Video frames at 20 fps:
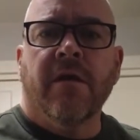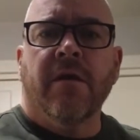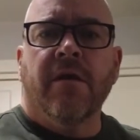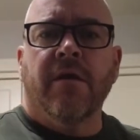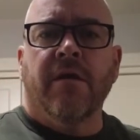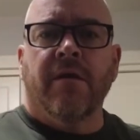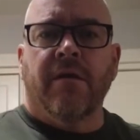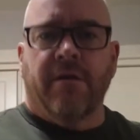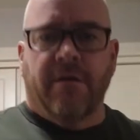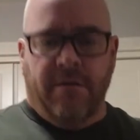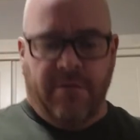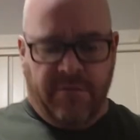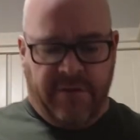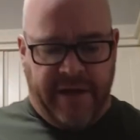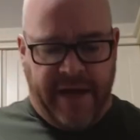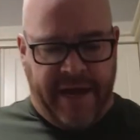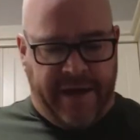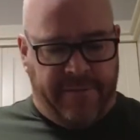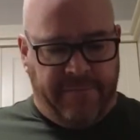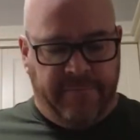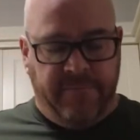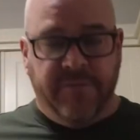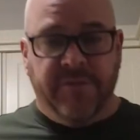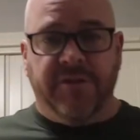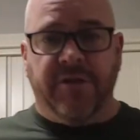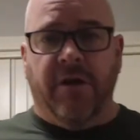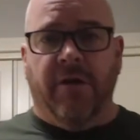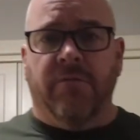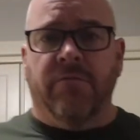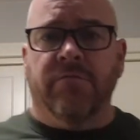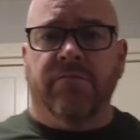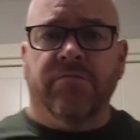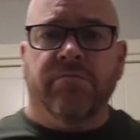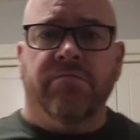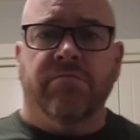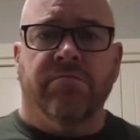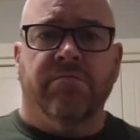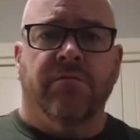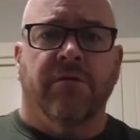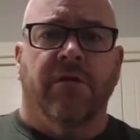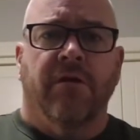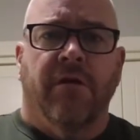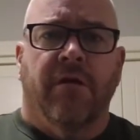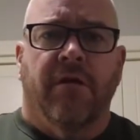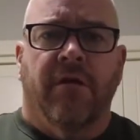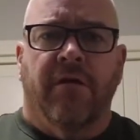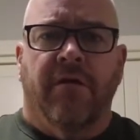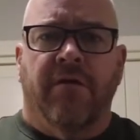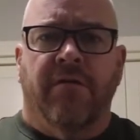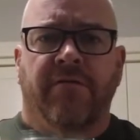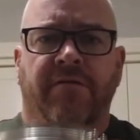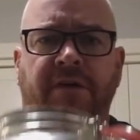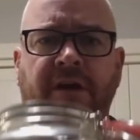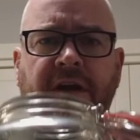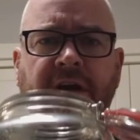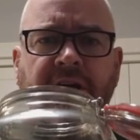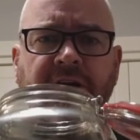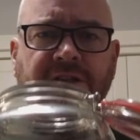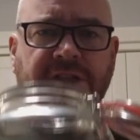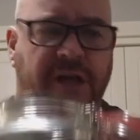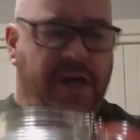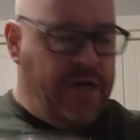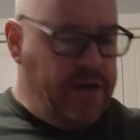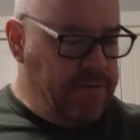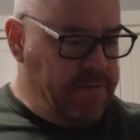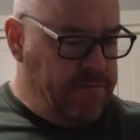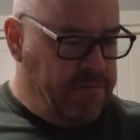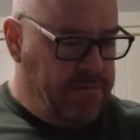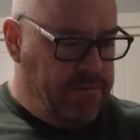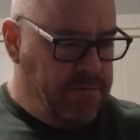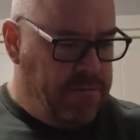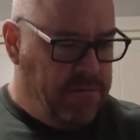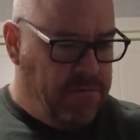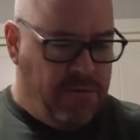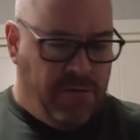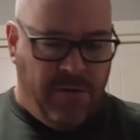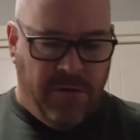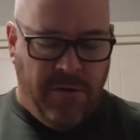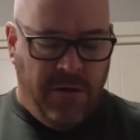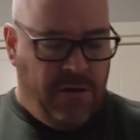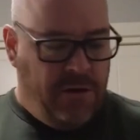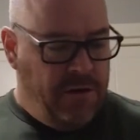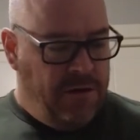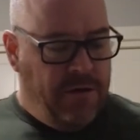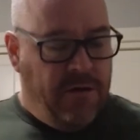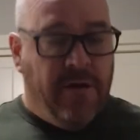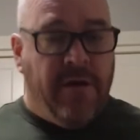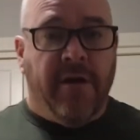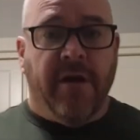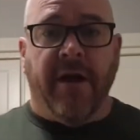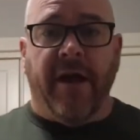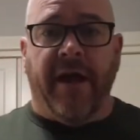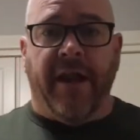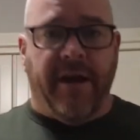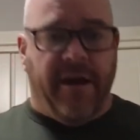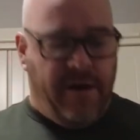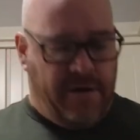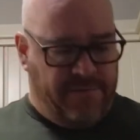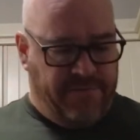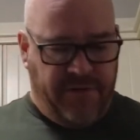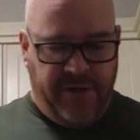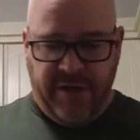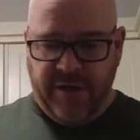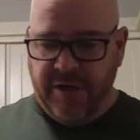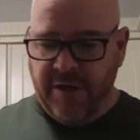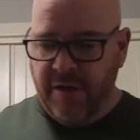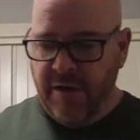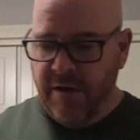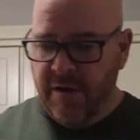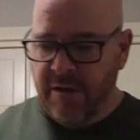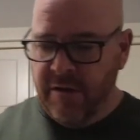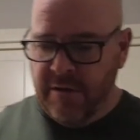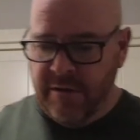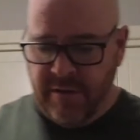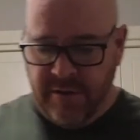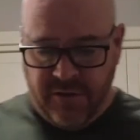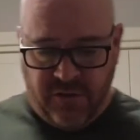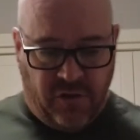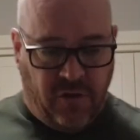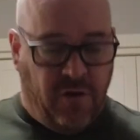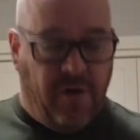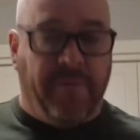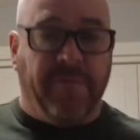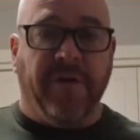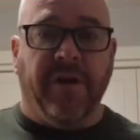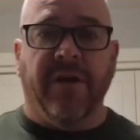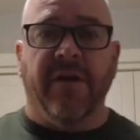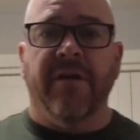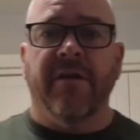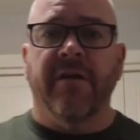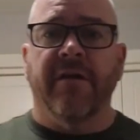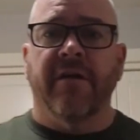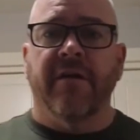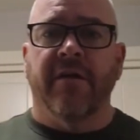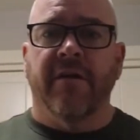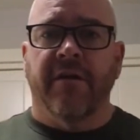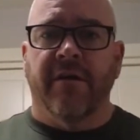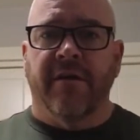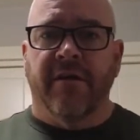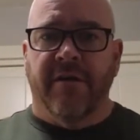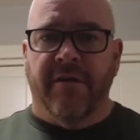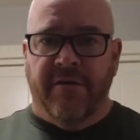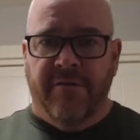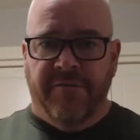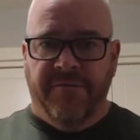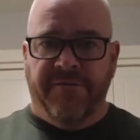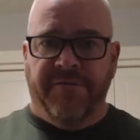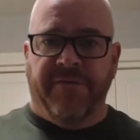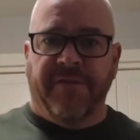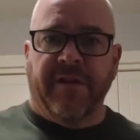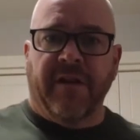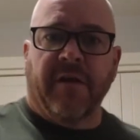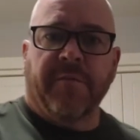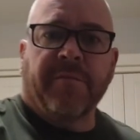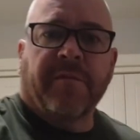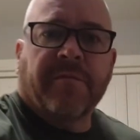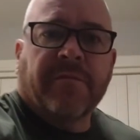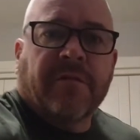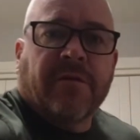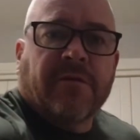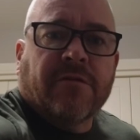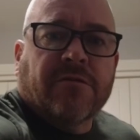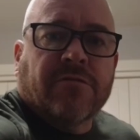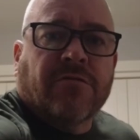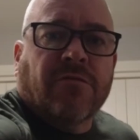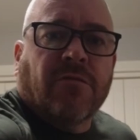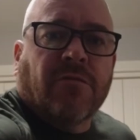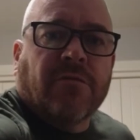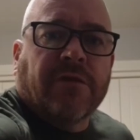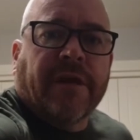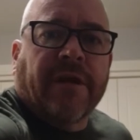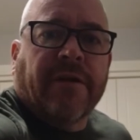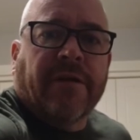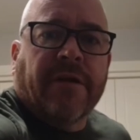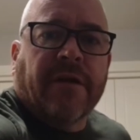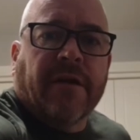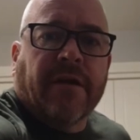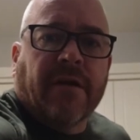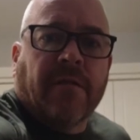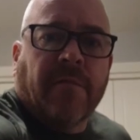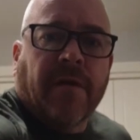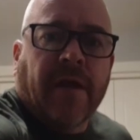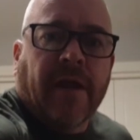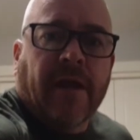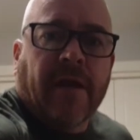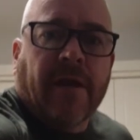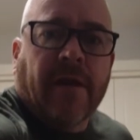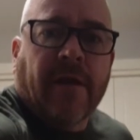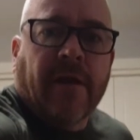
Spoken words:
Okay, so got our jar and our vinegar, and so I'm going to fill up. I'm going to scroll down here a little bit.